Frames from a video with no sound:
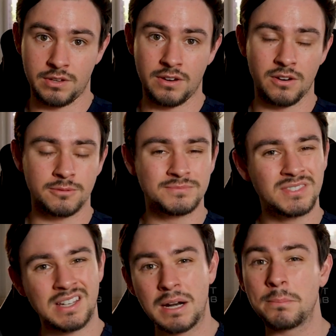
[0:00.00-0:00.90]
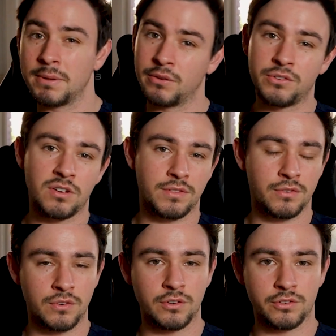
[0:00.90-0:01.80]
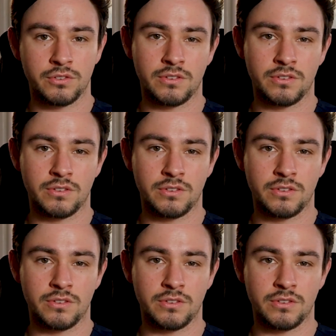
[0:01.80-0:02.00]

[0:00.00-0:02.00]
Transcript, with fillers: here. It kind of builds off the first